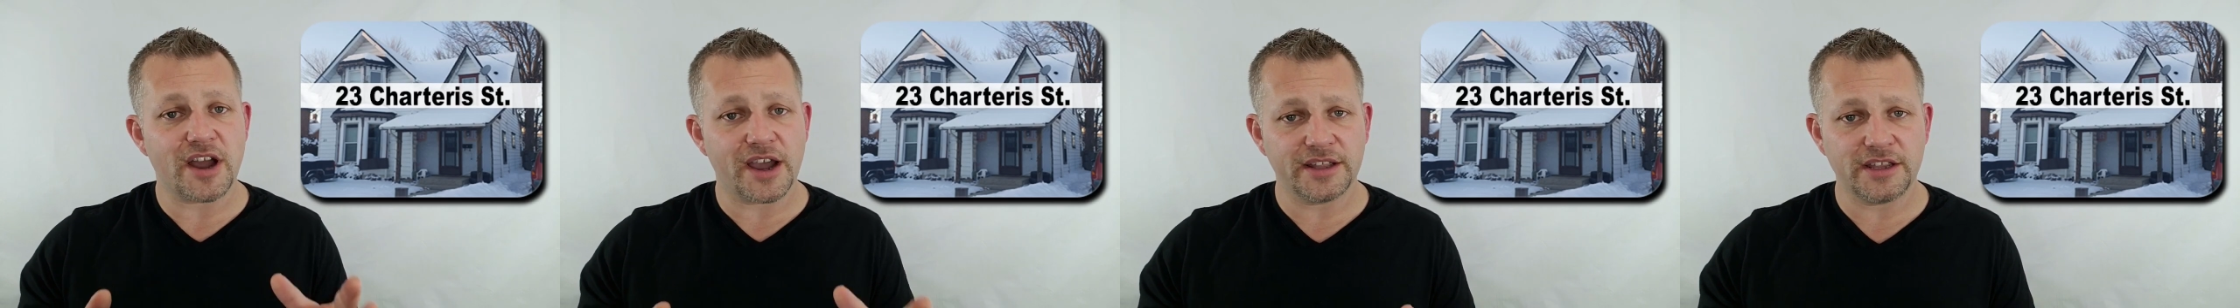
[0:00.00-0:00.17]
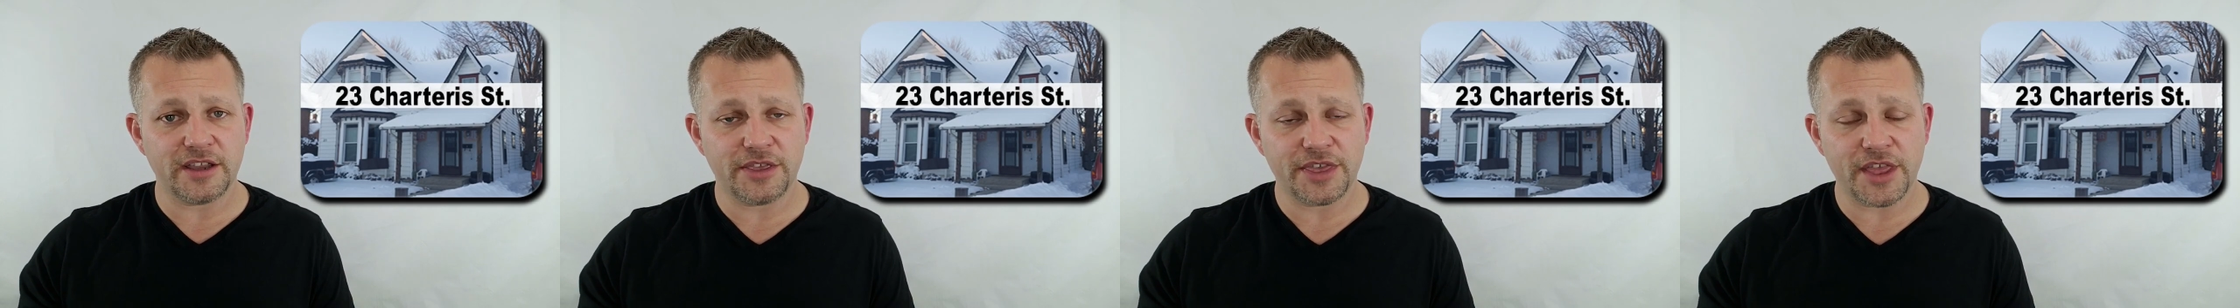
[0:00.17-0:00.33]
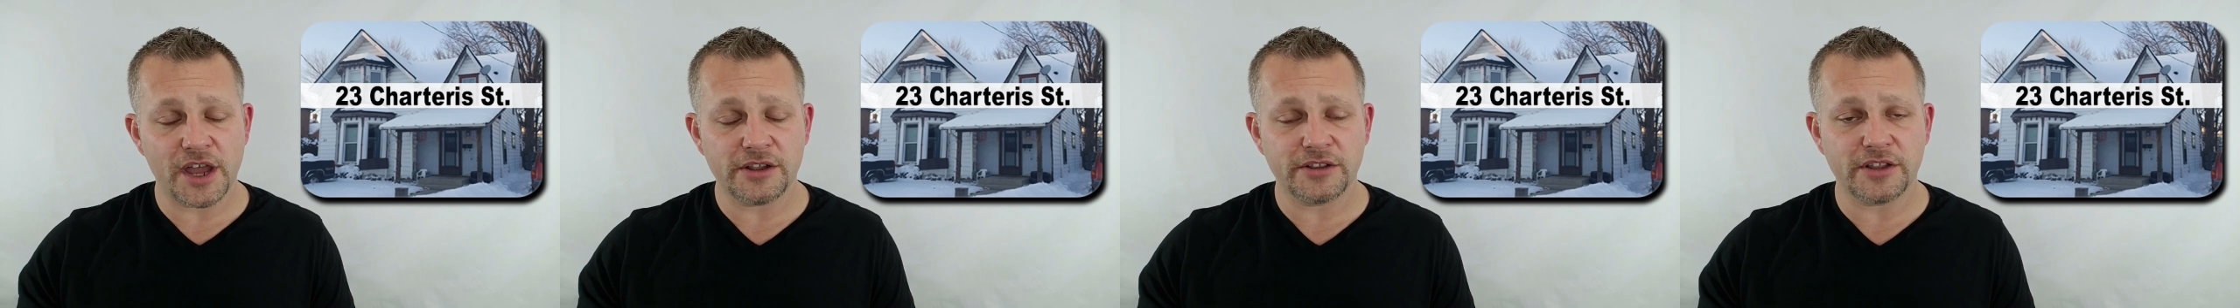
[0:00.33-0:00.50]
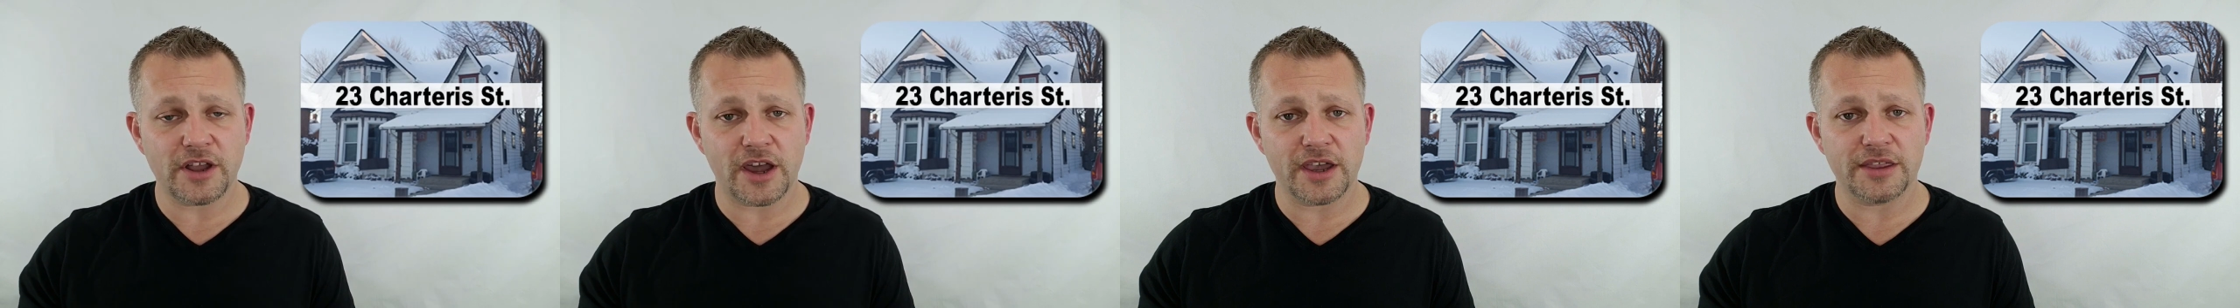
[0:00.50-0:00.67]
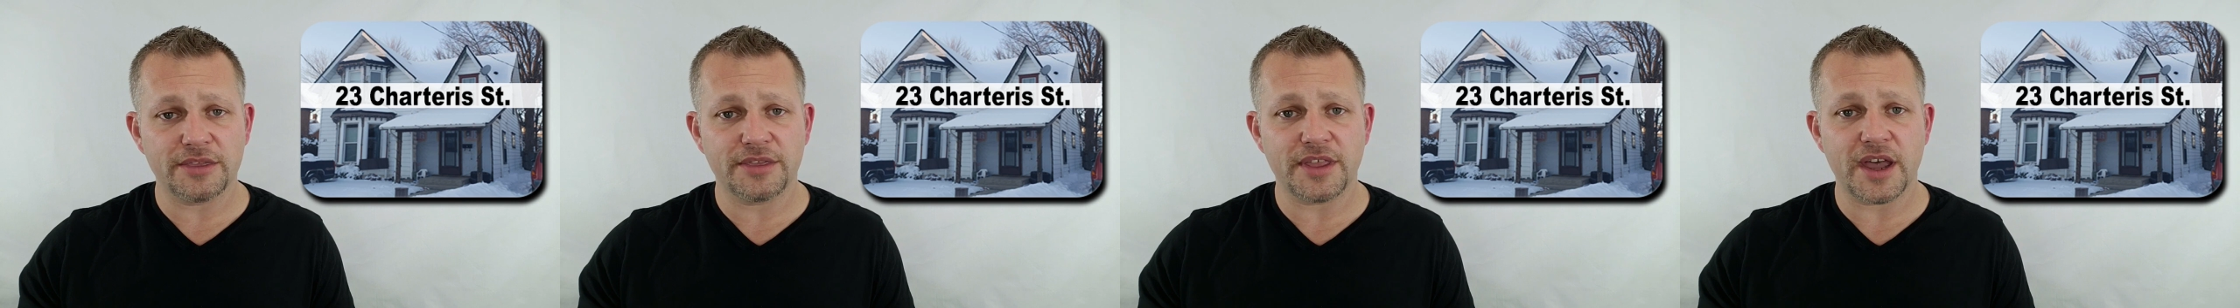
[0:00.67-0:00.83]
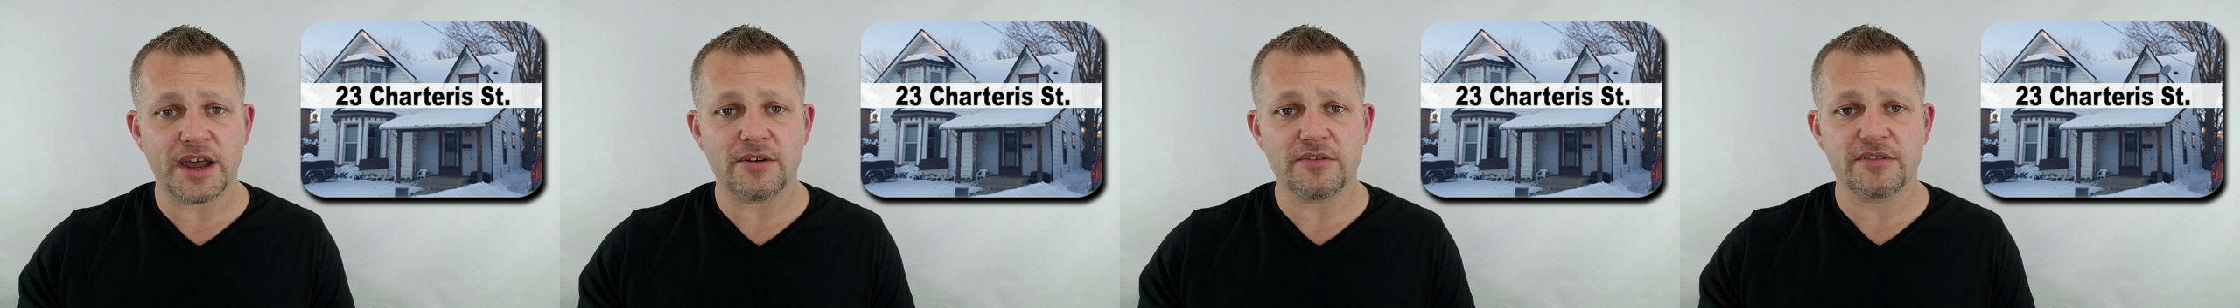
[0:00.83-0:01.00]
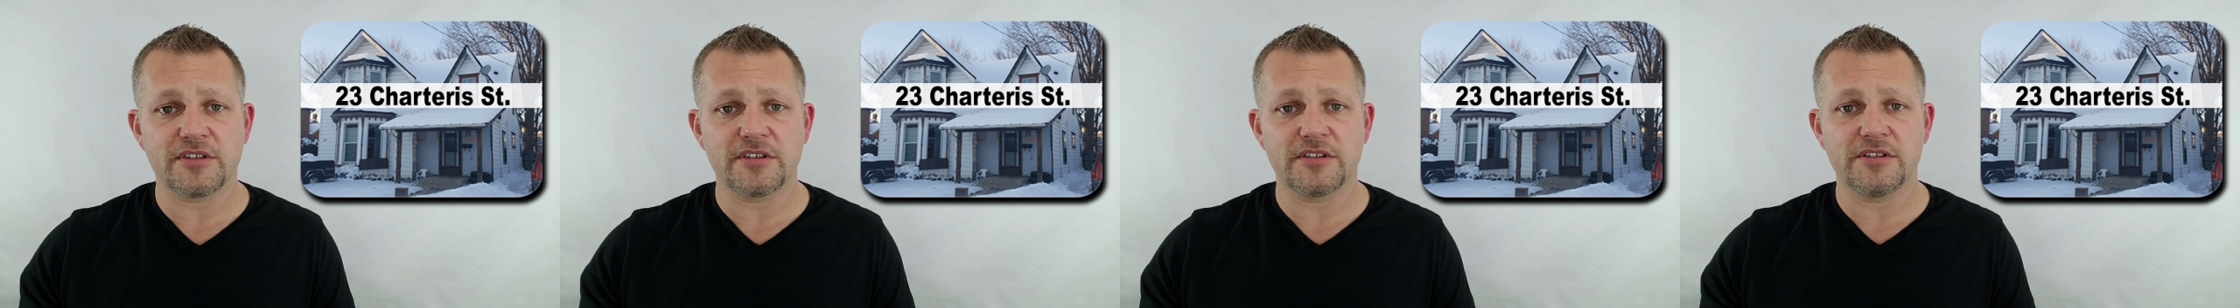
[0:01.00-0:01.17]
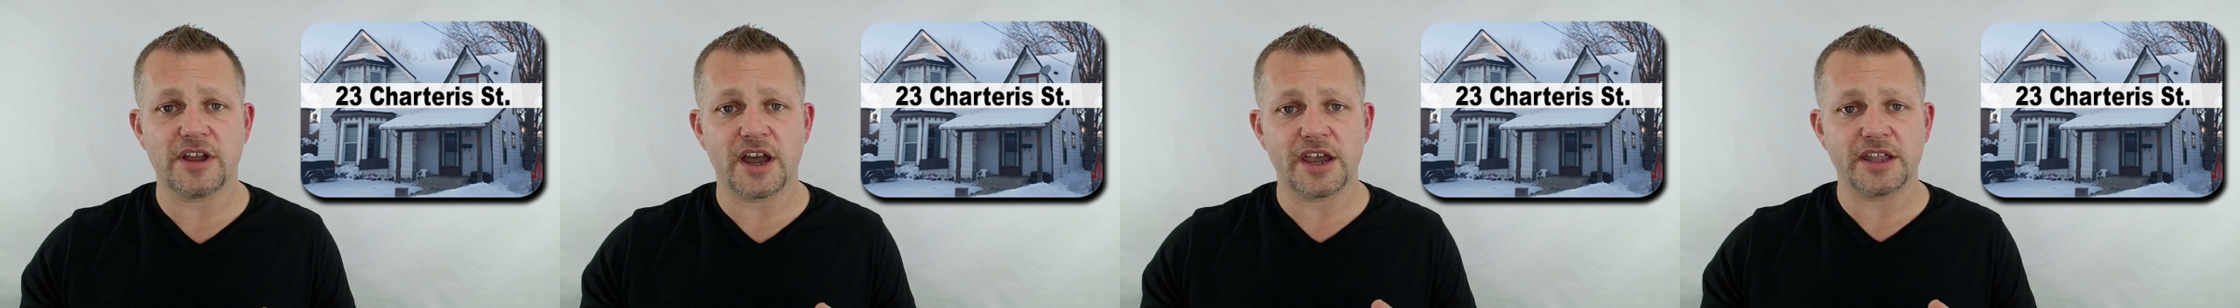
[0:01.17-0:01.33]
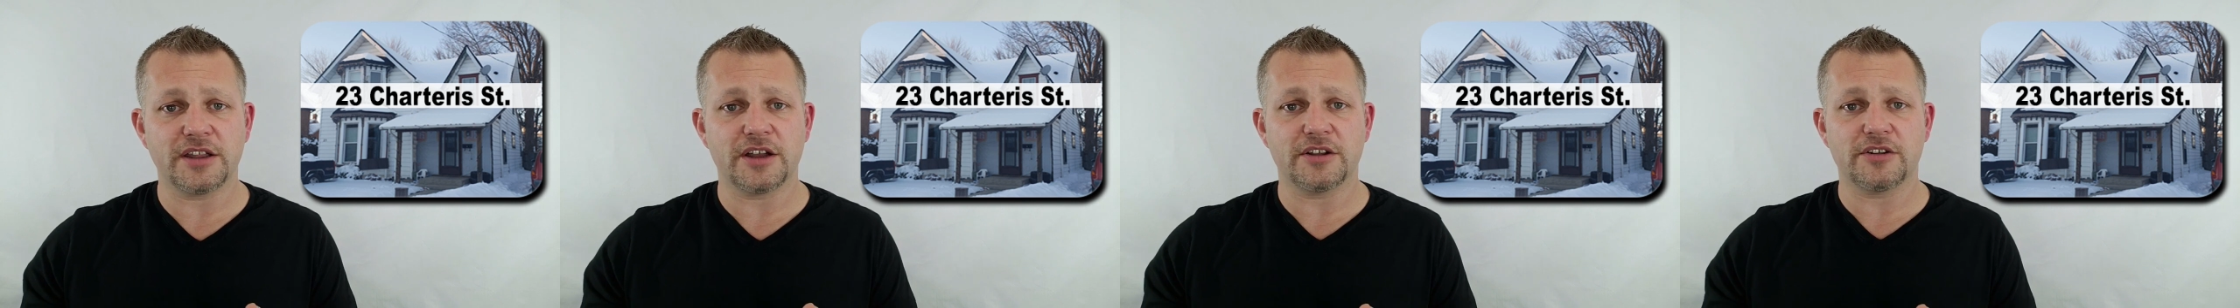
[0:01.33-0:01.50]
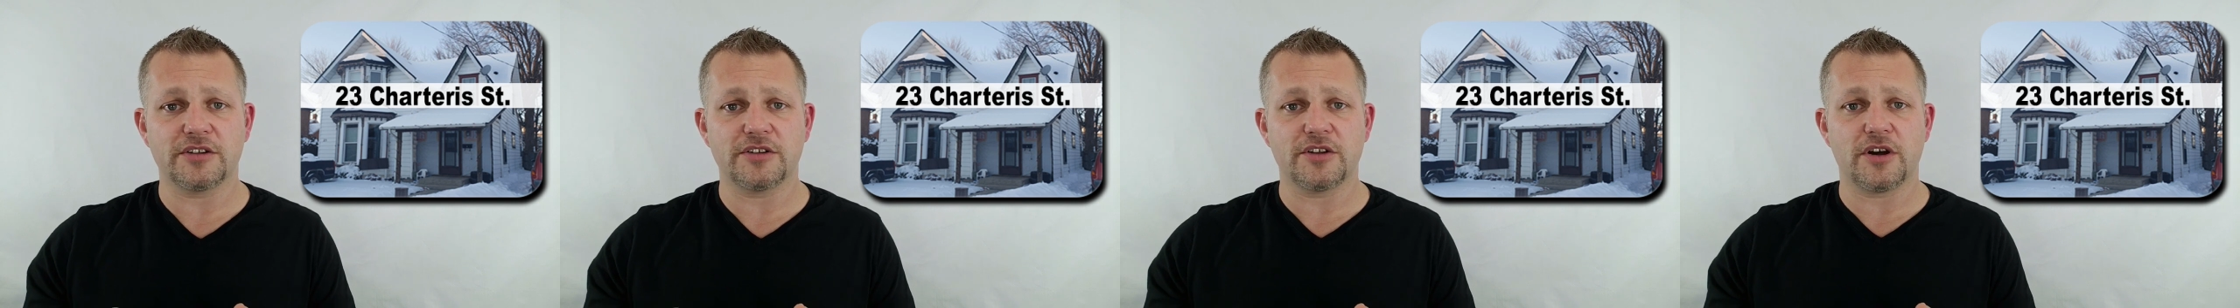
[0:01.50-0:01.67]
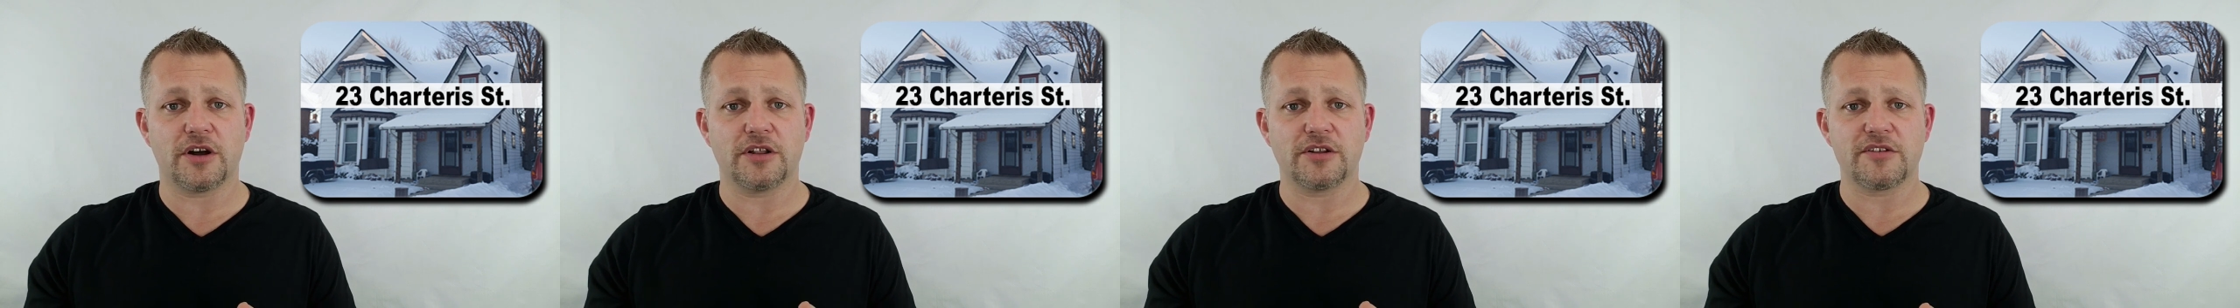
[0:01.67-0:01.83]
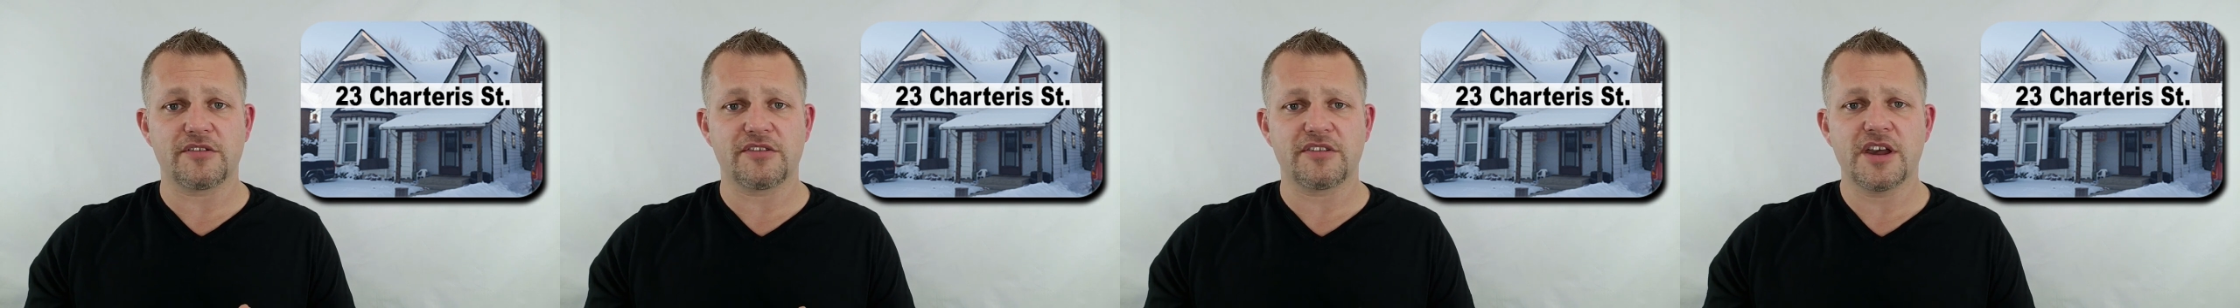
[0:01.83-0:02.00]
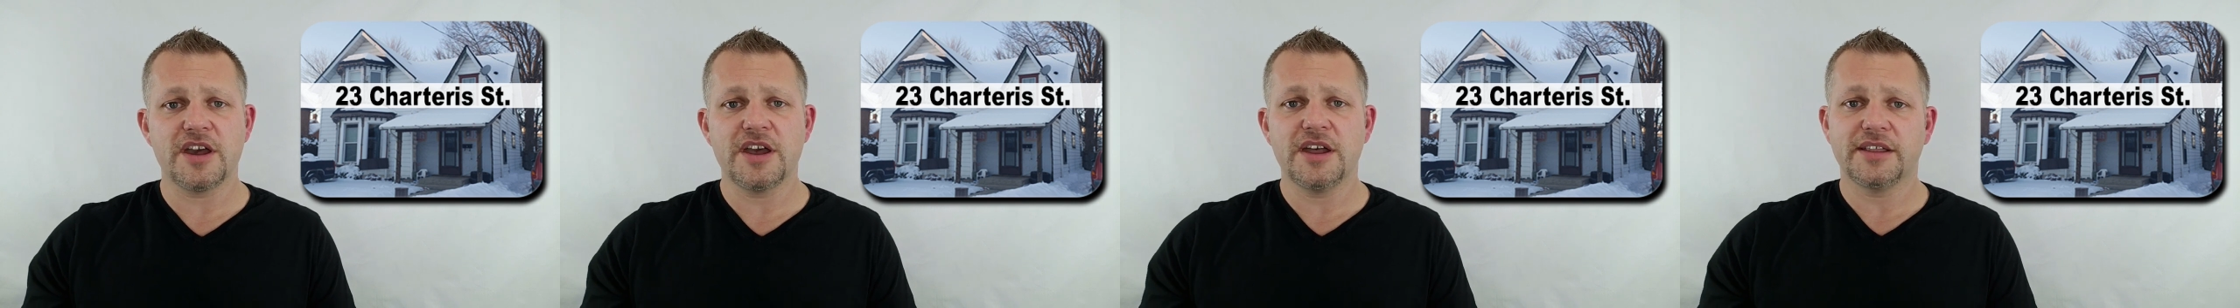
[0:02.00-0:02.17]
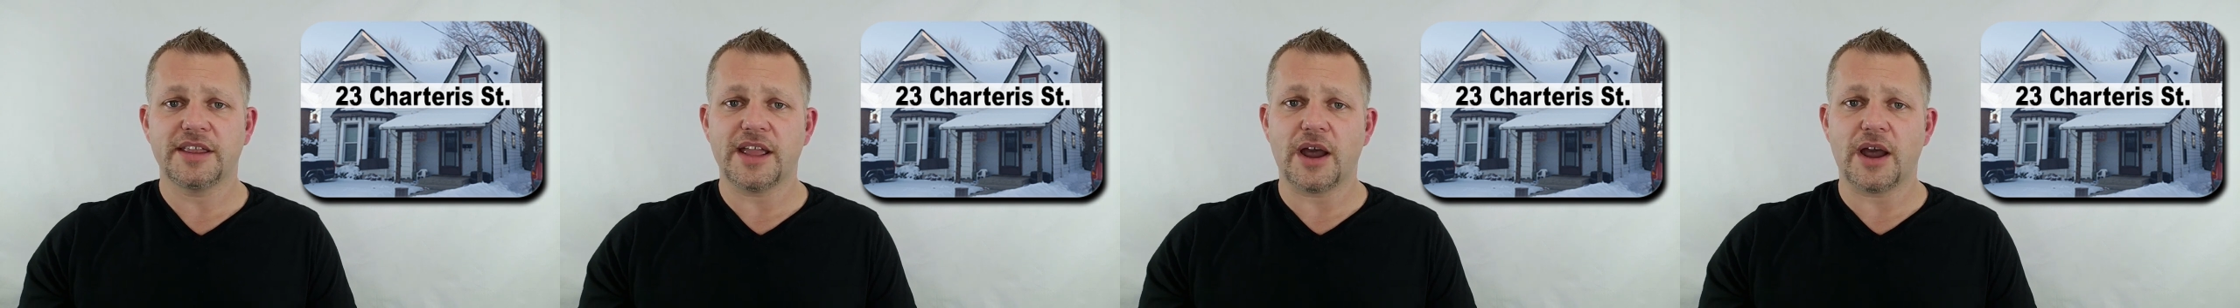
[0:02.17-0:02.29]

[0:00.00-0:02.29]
$99,900.